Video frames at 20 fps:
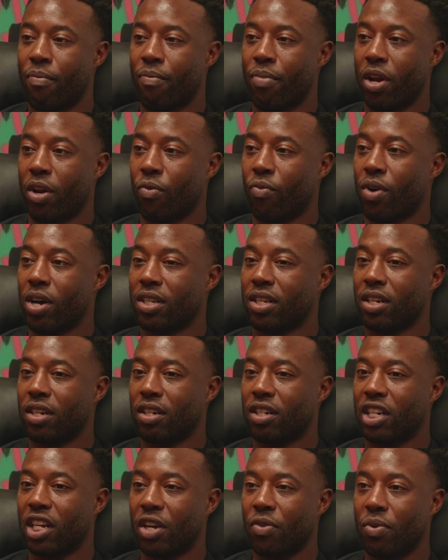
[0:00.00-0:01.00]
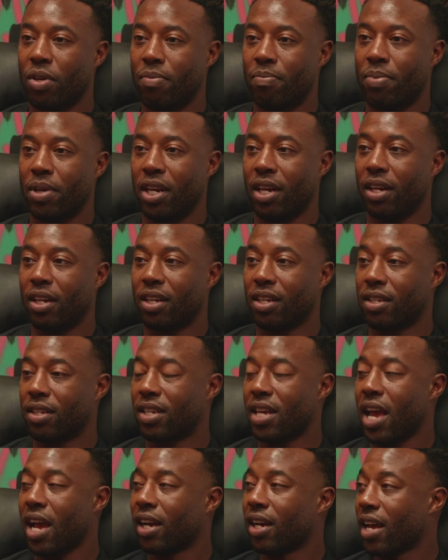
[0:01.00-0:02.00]
but it wasn't until we beat
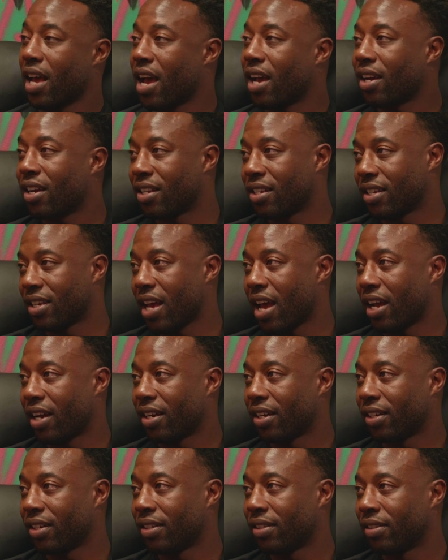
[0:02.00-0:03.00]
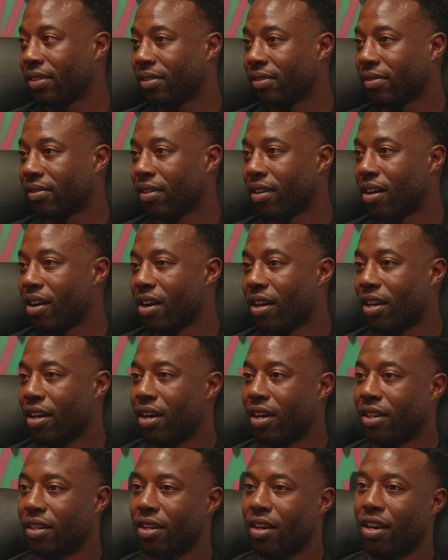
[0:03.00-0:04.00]
Gonzaga at Gonzaga
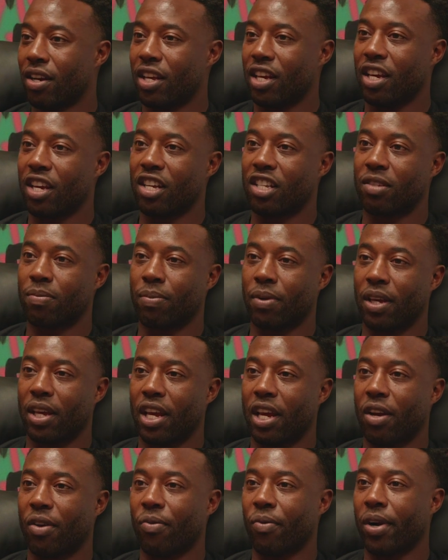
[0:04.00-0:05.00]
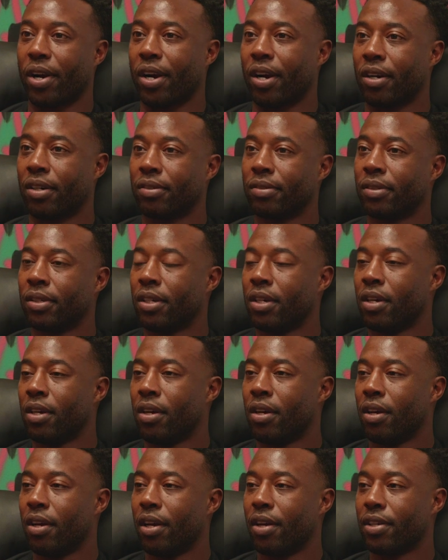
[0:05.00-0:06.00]
on ESPN where
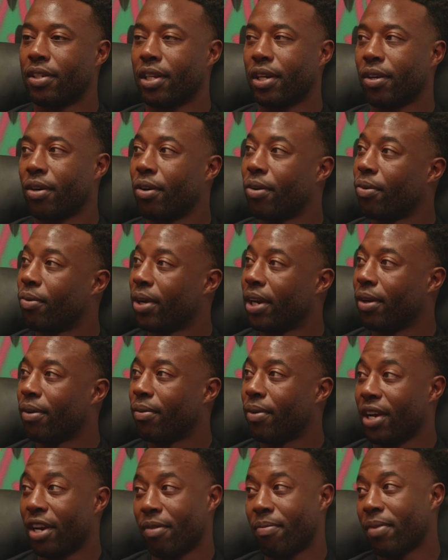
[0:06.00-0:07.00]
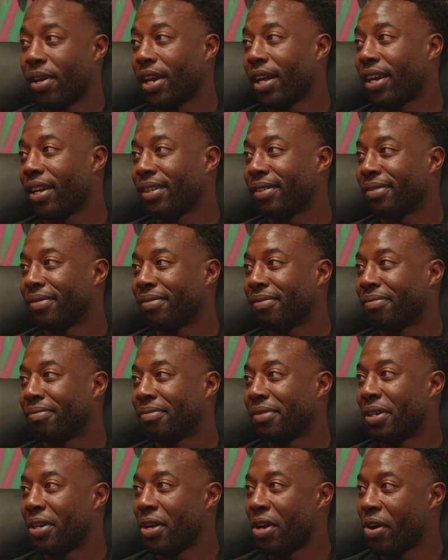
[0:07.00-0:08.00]
I was like, oh, wait a minute,
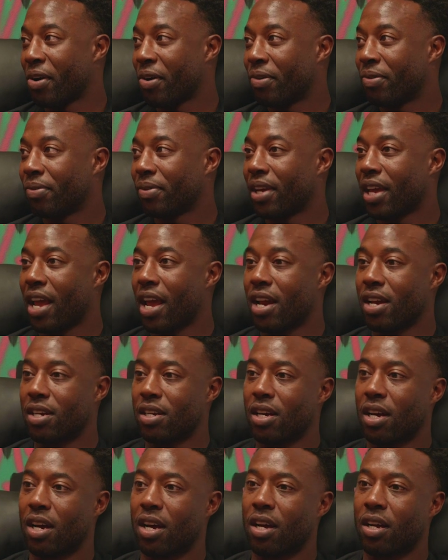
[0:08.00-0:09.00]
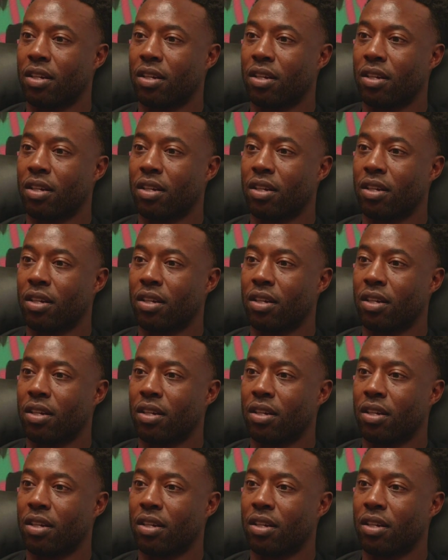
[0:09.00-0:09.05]
and